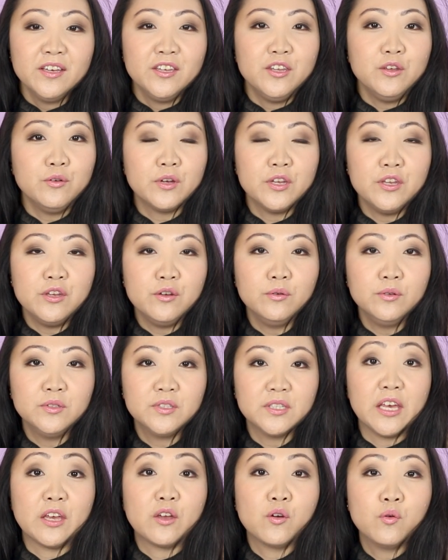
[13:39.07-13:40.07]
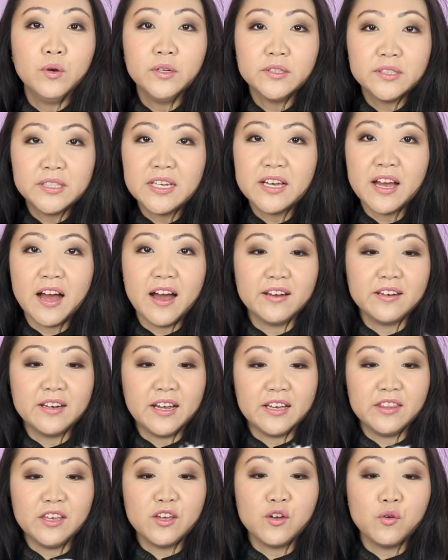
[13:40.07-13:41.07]
you can use like quilting cotton.
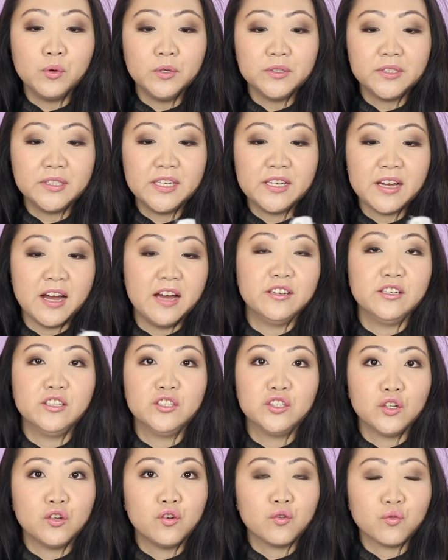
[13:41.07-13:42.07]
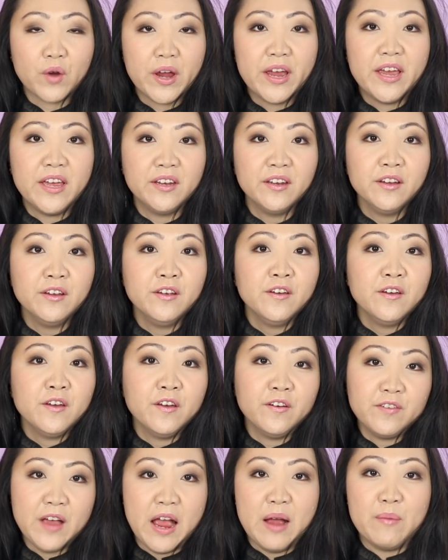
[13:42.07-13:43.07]
I think quilting cotton is a great
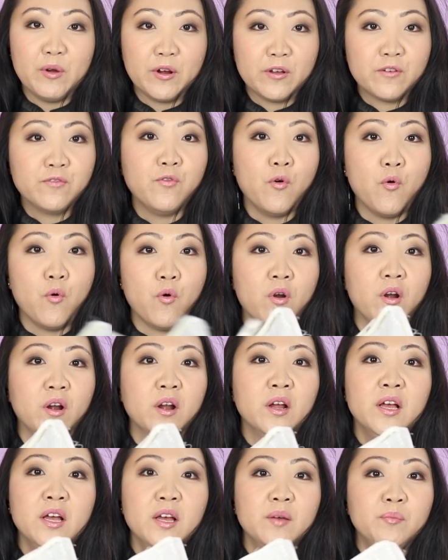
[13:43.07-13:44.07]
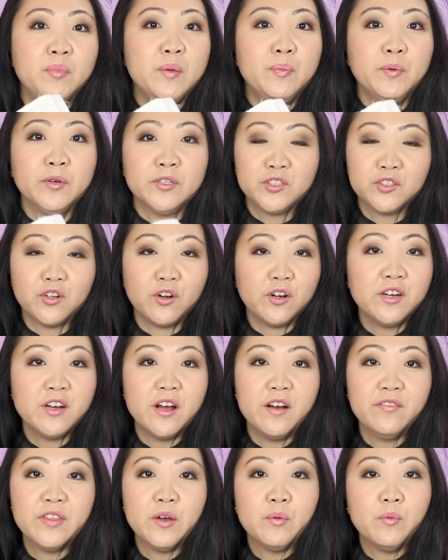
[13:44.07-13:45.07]
fabric for people starting
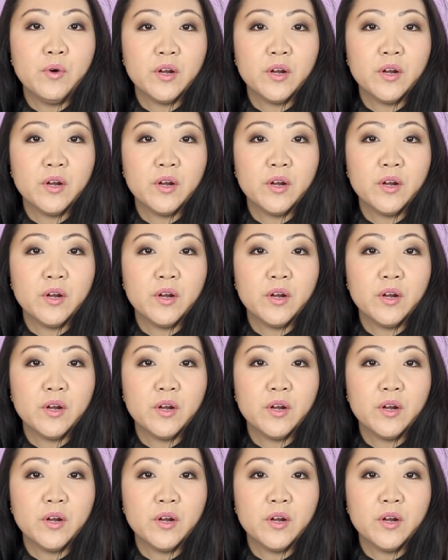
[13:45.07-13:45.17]
off that